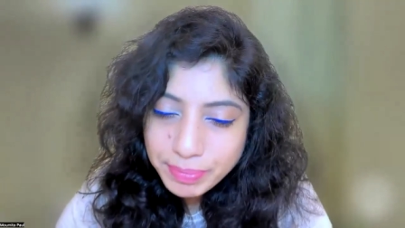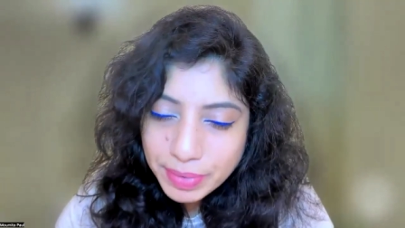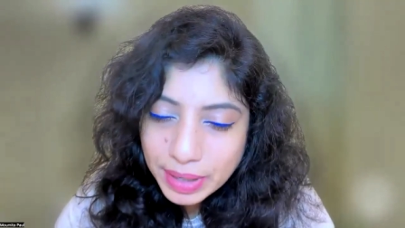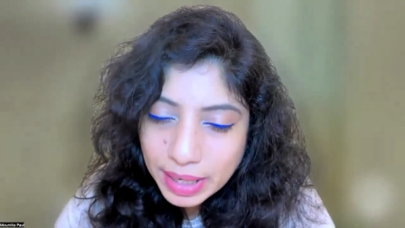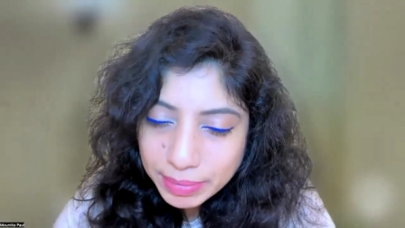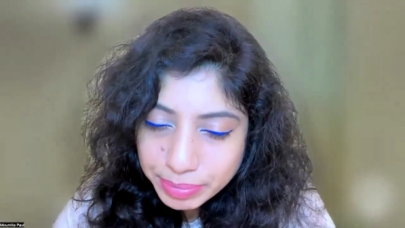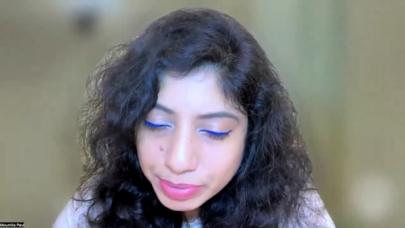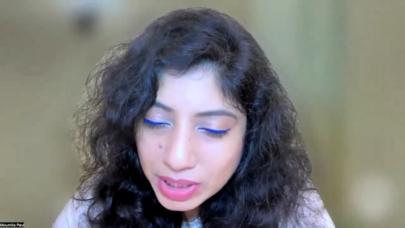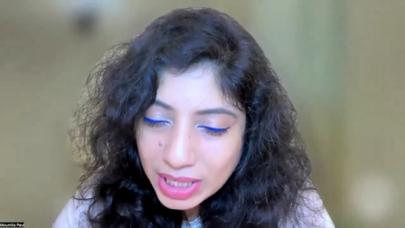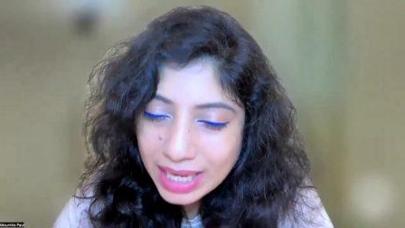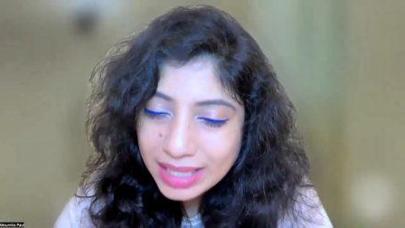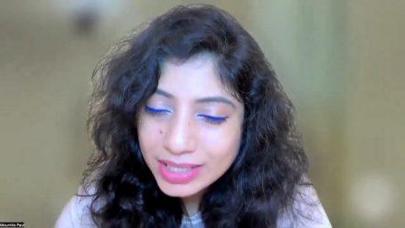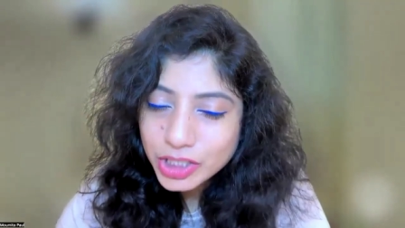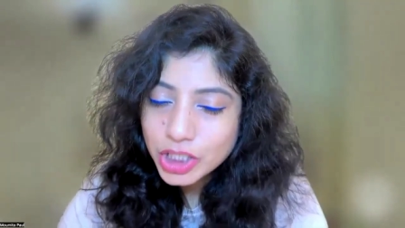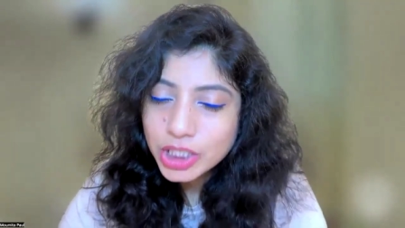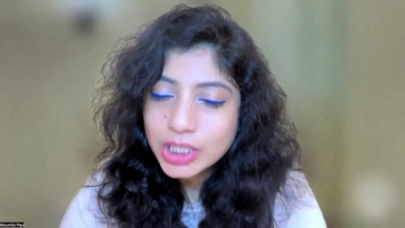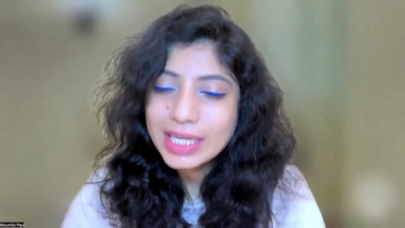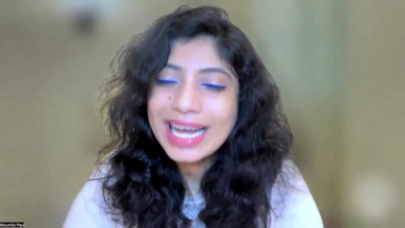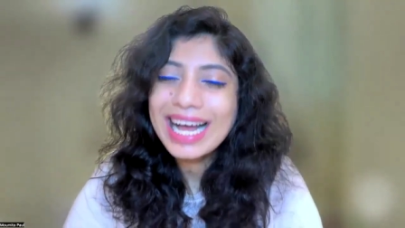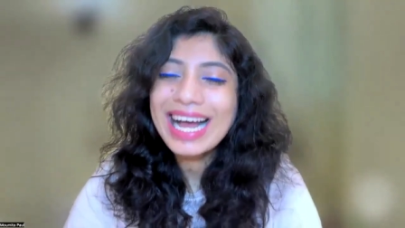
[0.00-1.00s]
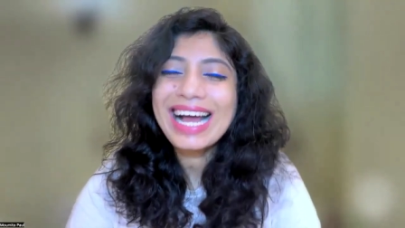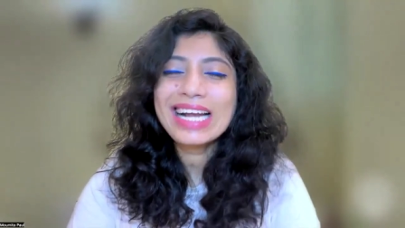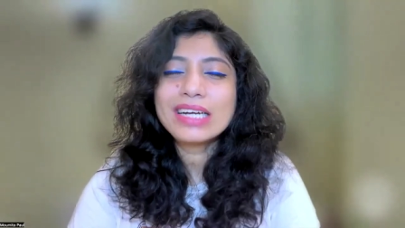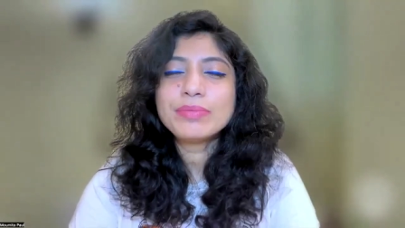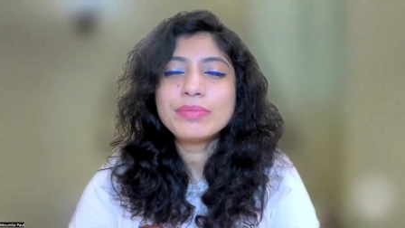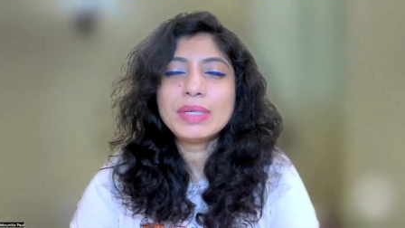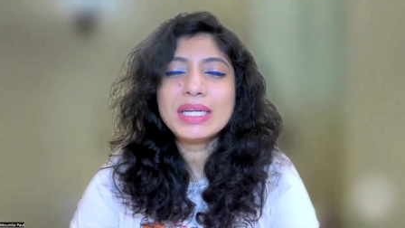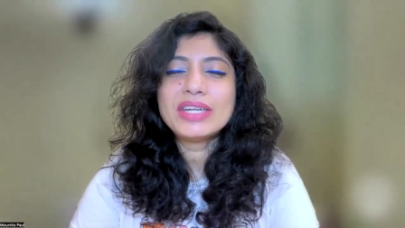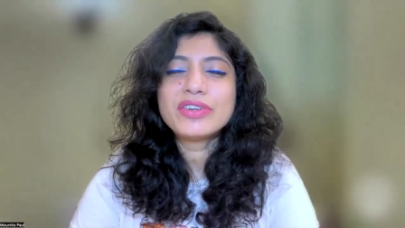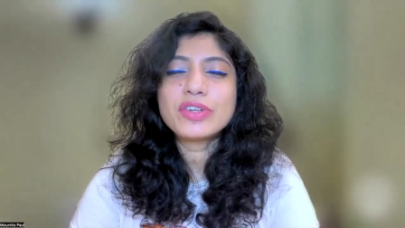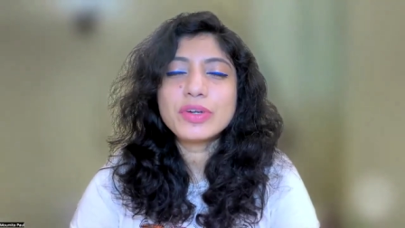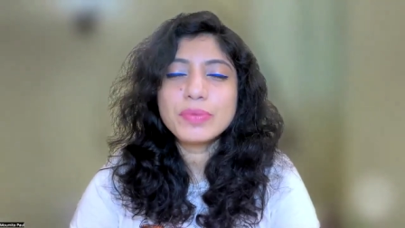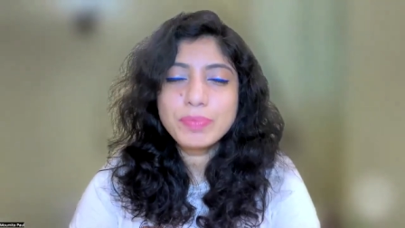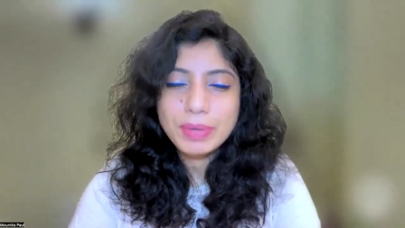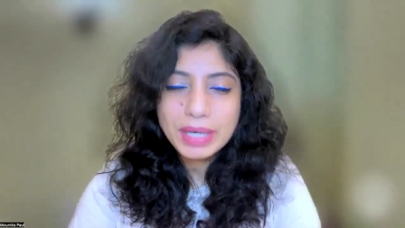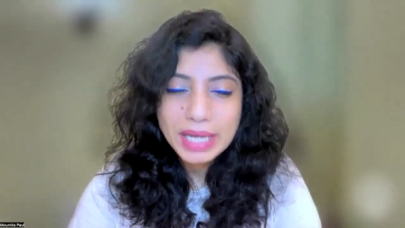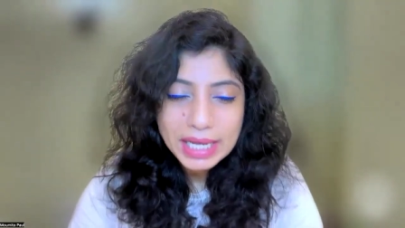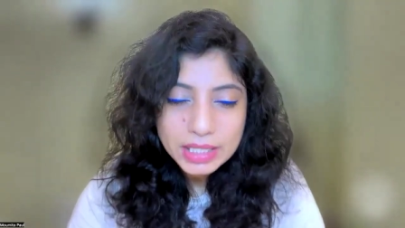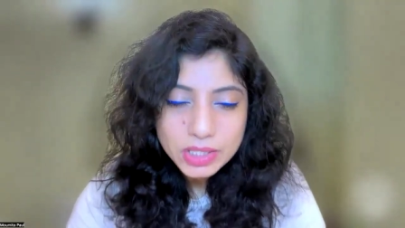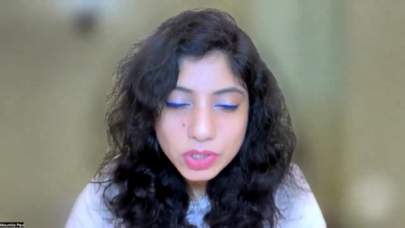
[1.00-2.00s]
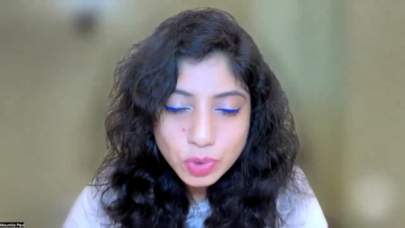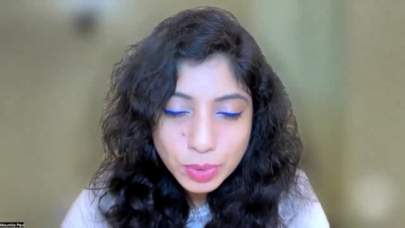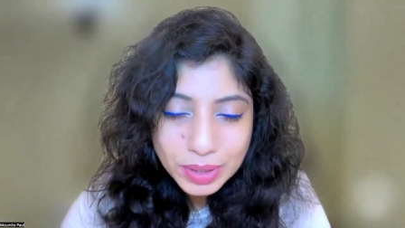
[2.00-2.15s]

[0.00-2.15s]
abduction had been replaced